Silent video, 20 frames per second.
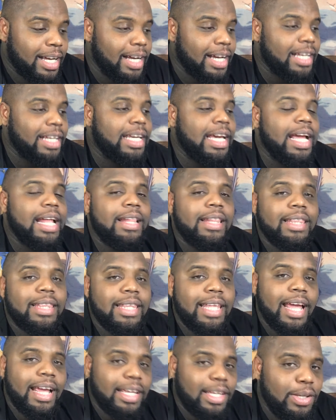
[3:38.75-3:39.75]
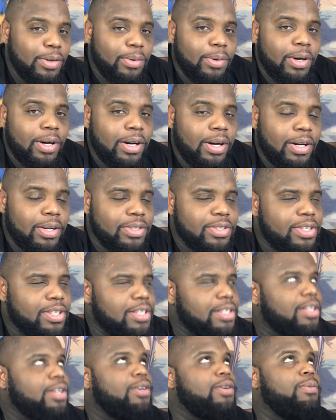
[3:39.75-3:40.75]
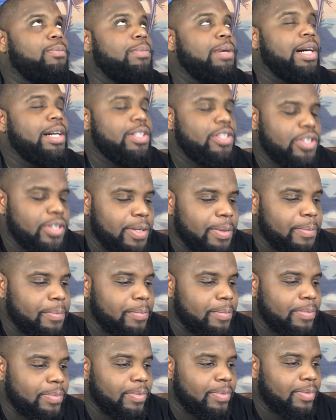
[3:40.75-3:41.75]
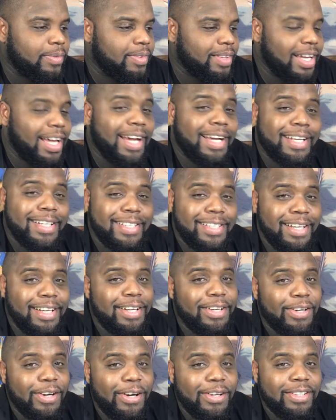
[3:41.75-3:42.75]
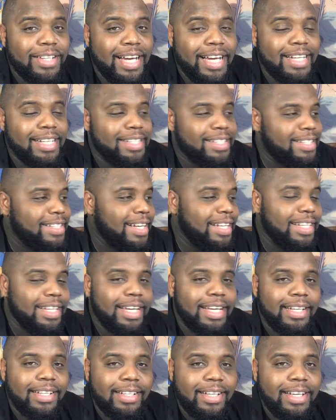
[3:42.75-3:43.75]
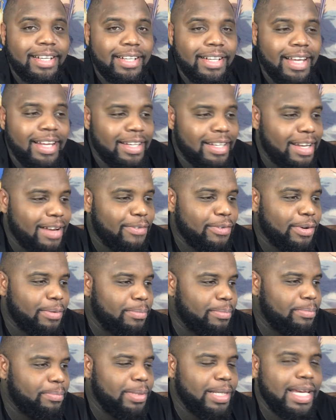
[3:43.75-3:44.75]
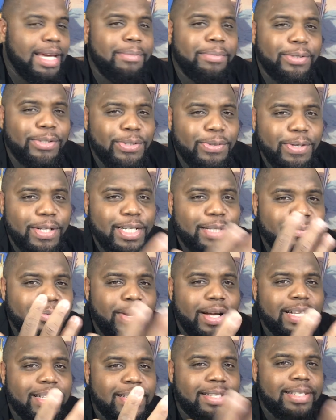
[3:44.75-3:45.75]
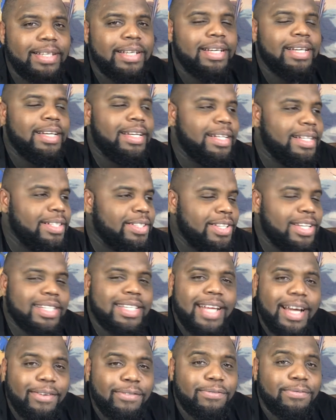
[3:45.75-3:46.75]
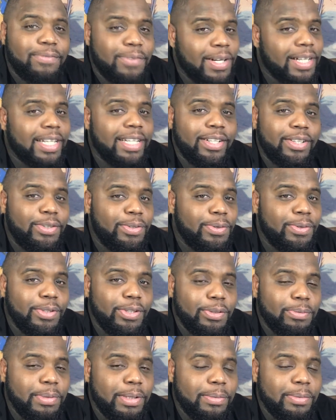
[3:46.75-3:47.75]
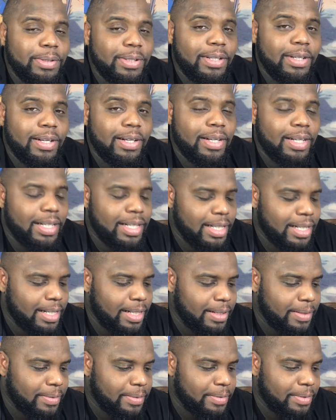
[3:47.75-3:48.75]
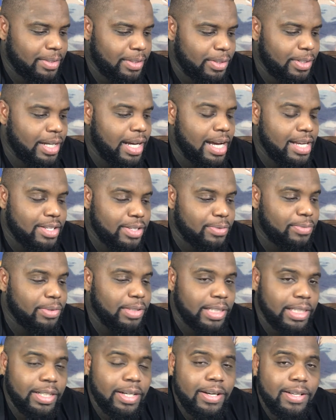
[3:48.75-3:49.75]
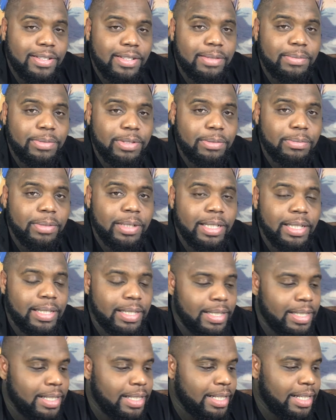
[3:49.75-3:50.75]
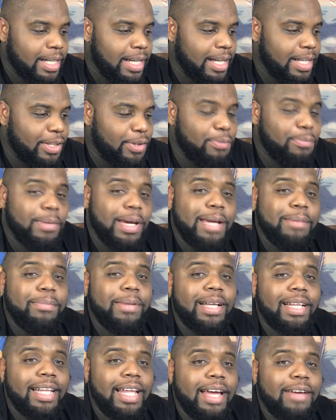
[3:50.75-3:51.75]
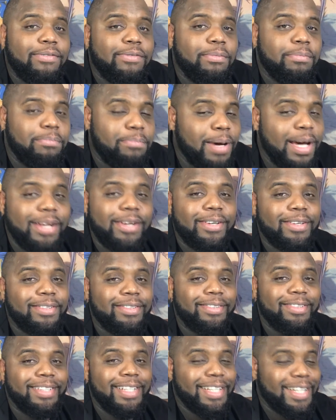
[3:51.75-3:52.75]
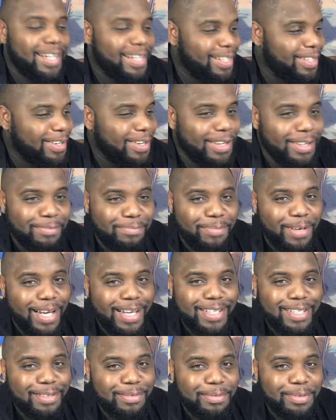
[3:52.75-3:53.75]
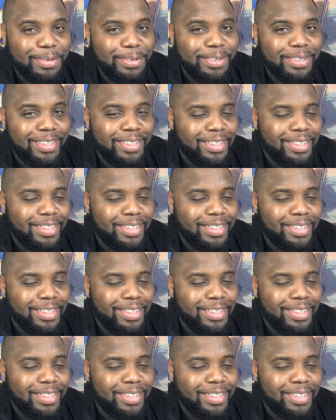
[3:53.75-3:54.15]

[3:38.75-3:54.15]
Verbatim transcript: Again, thank you all so much. I could sit here all night and say that and, and never be able to express just how fucking cool you people are. Uh, you guys are really awesome to me. And you've made my life better than I thought it possible.